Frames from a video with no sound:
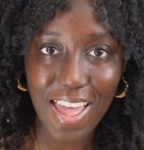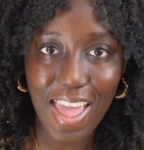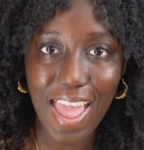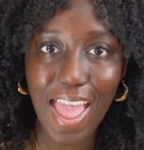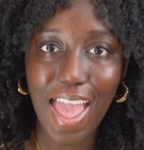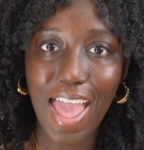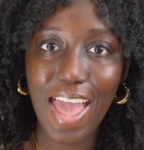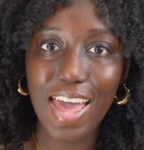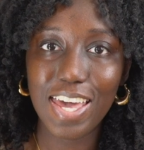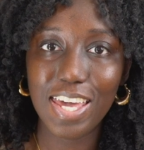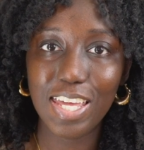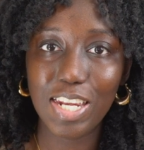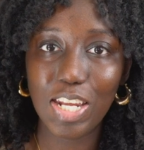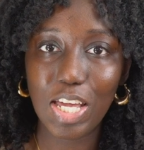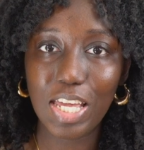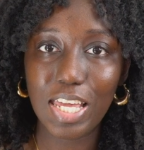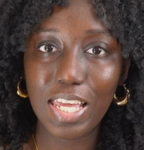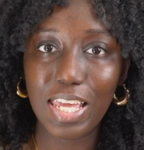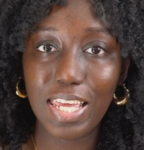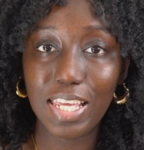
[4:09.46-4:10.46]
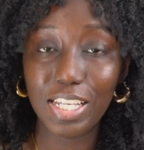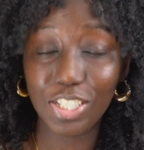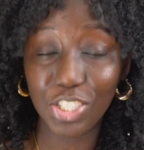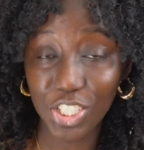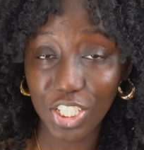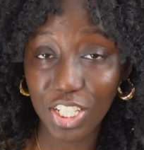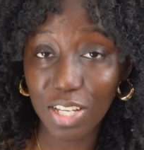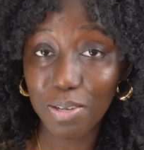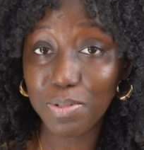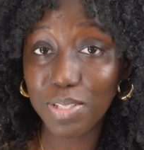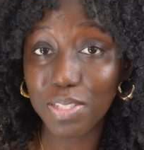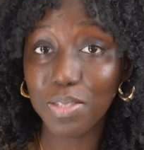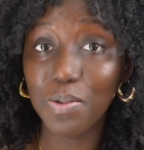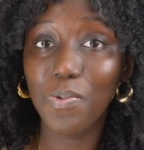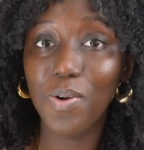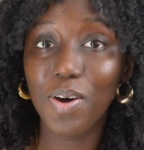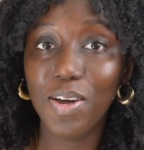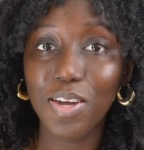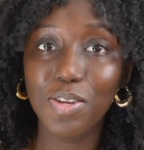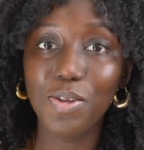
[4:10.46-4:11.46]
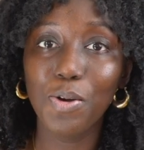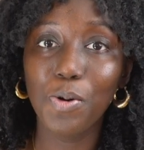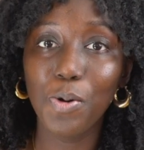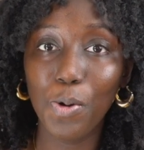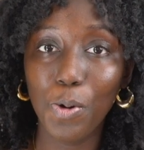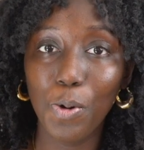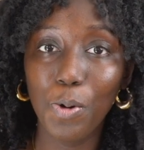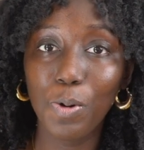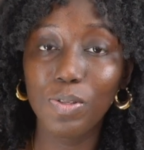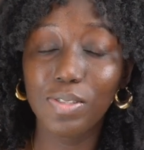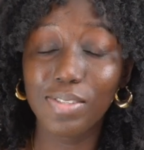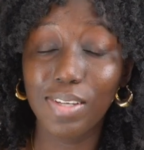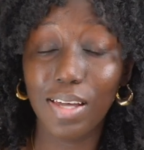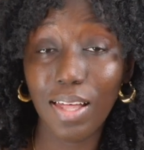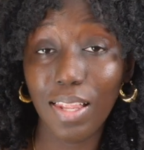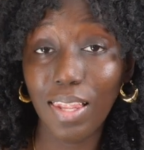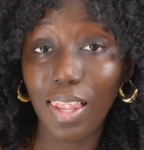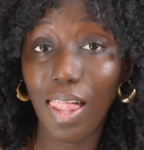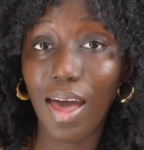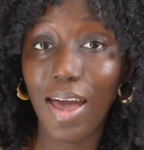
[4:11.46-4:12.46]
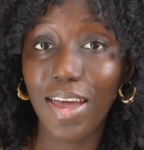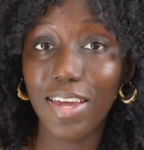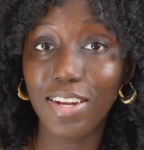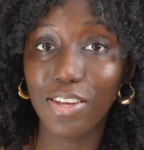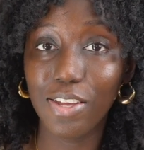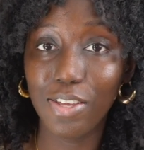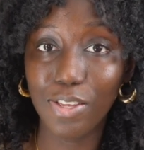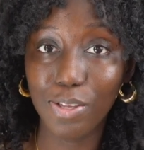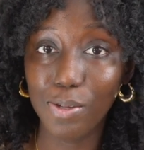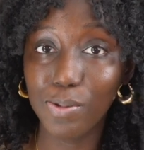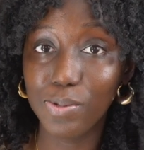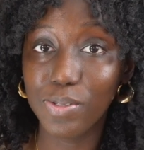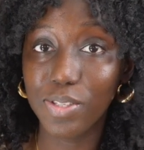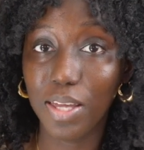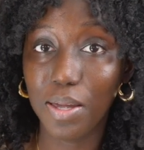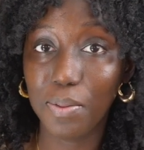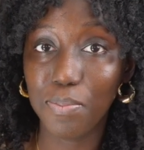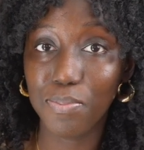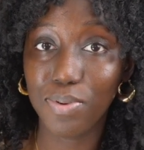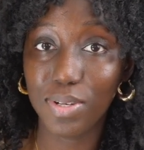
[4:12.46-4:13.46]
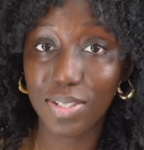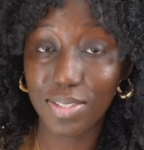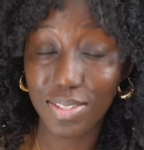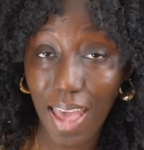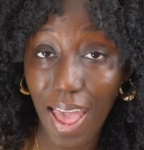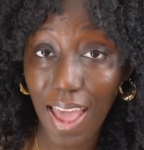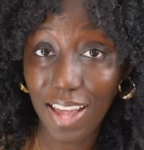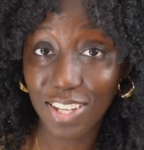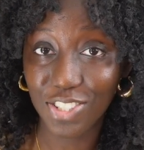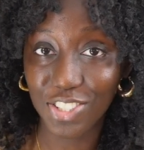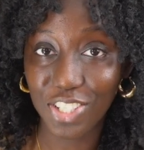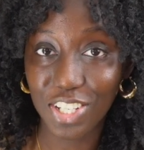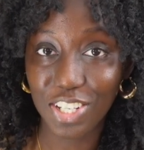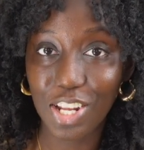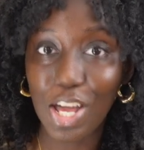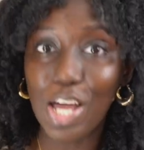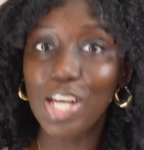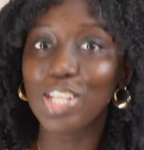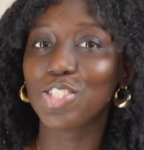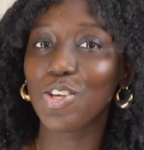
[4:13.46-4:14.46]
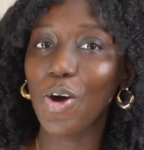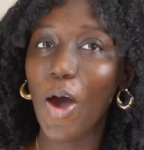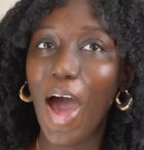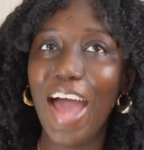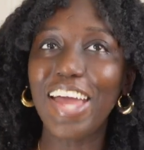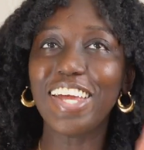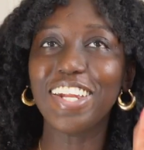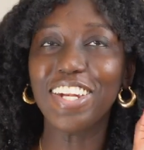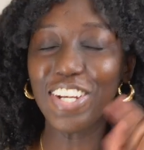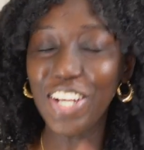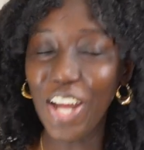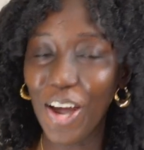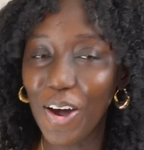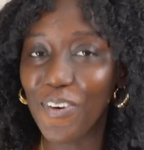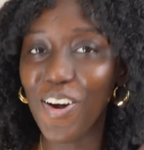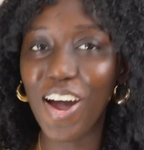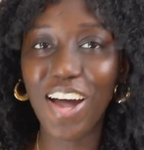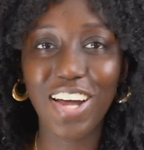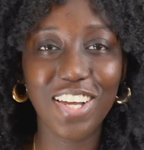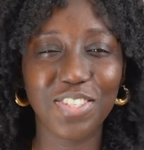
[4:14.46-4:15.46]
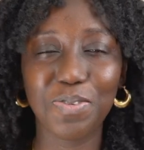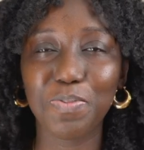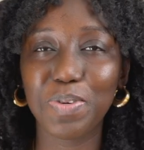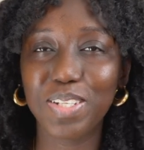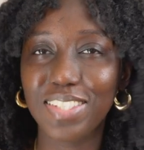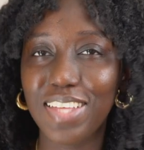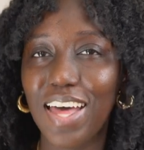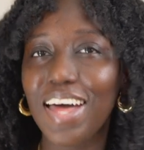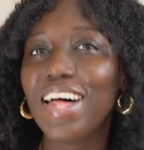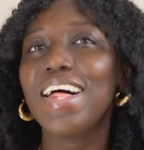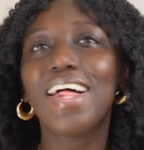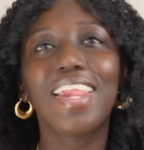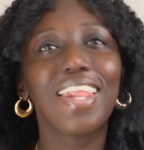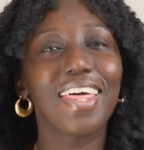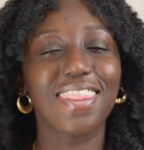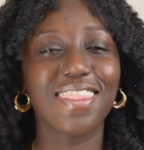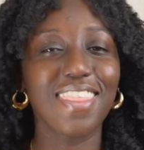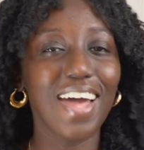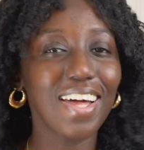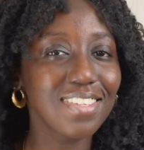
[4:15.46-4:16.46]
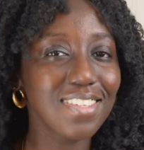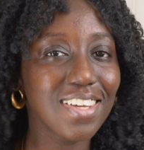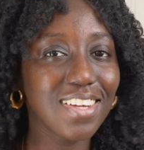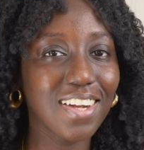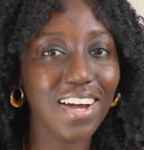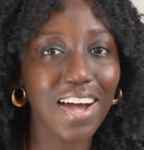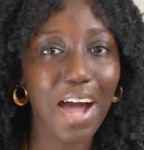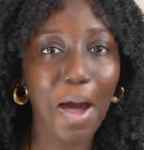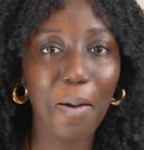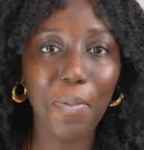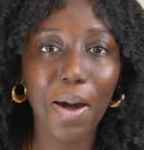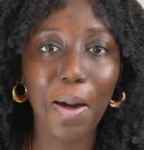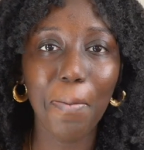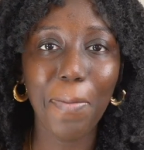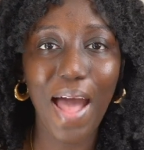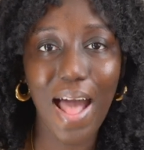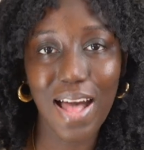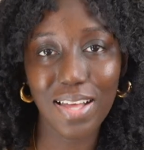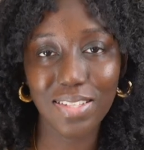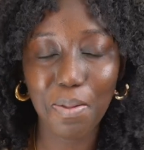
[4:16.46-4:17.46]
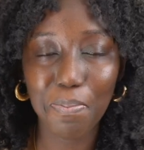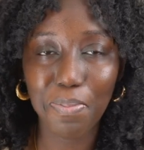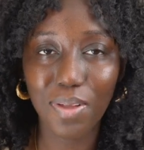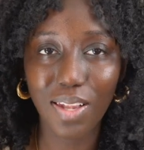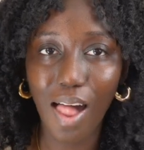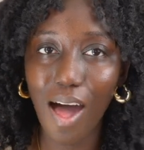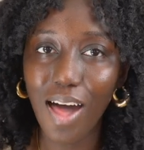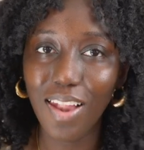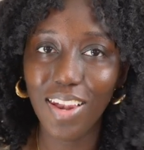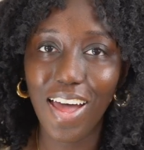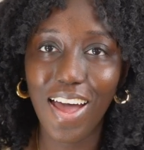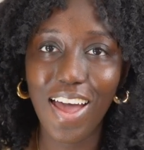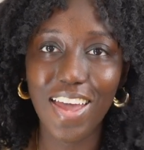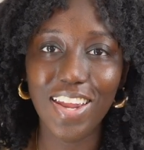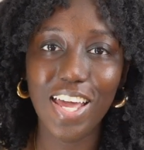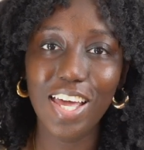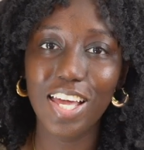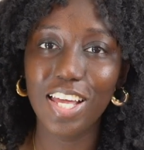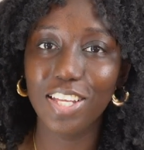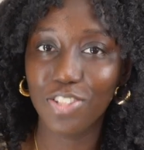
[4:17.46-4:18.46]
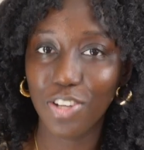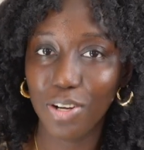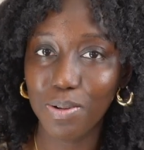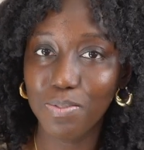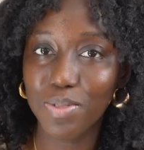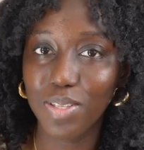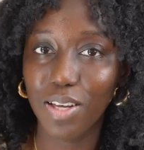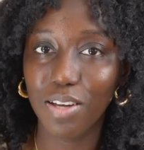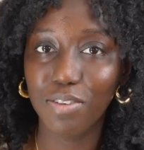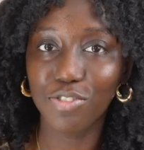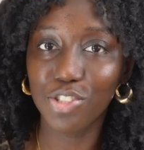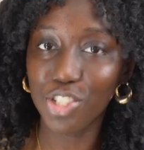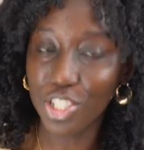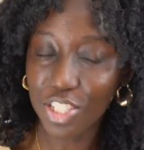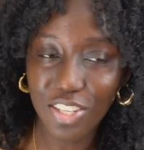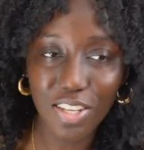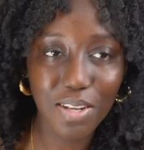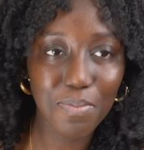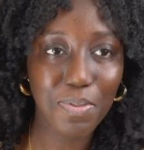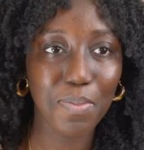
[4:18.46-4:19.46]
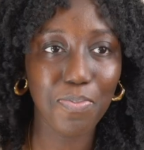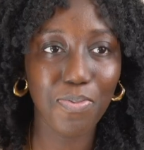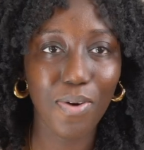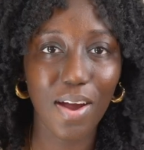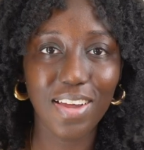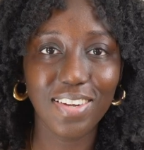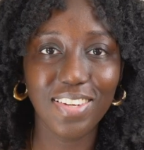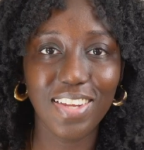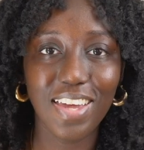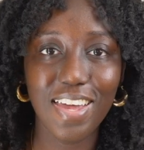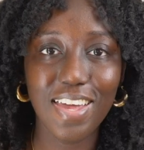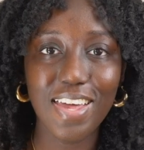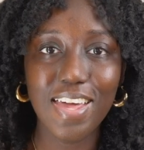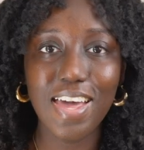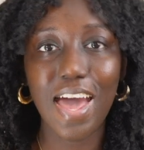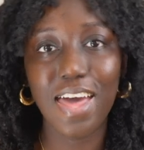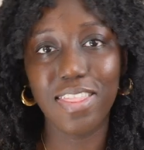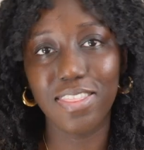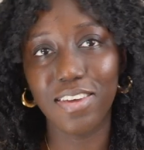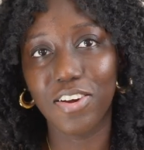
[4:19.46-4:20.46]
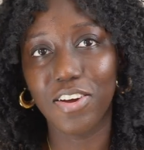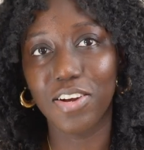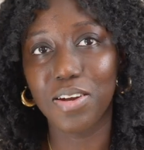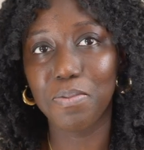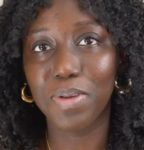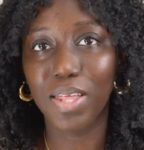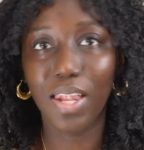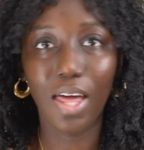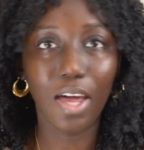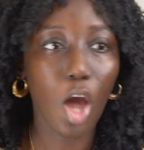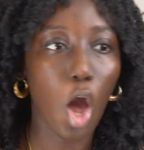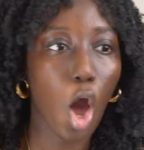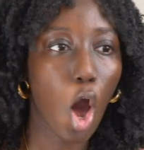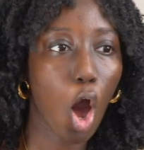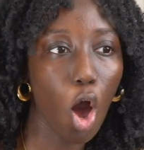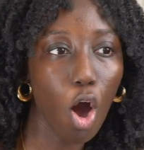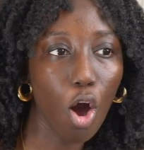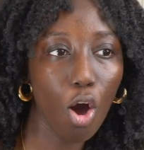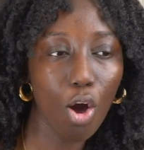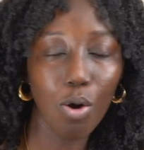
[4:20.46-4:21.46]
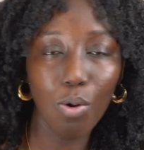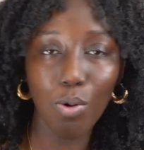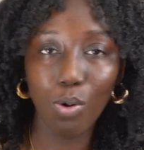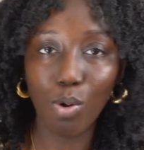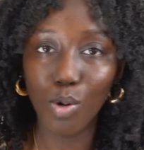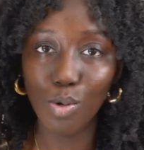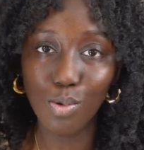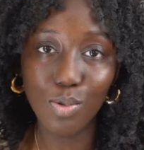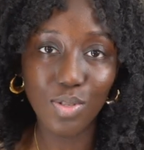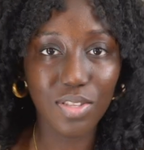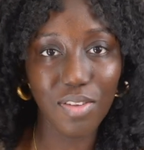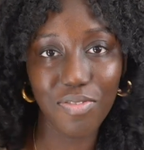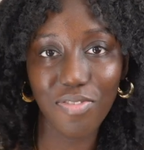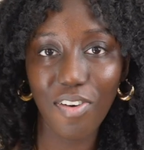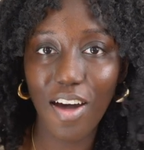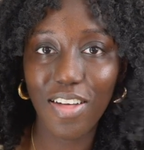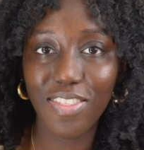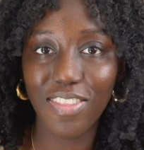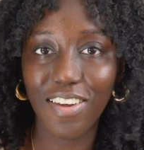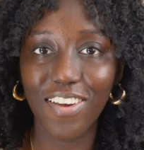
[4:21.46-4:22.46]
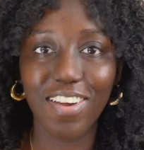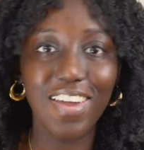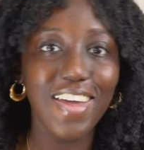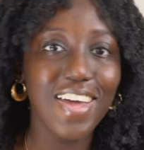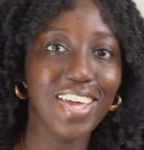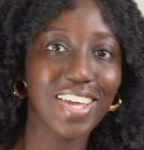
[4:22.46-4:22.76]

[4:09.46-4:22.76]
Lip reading: and she was the one who declined using protection. So I know 100% like that's gonna come up as a plot line in terms of she's gonna be pregnant and they're gonna be like, oh, who's the father?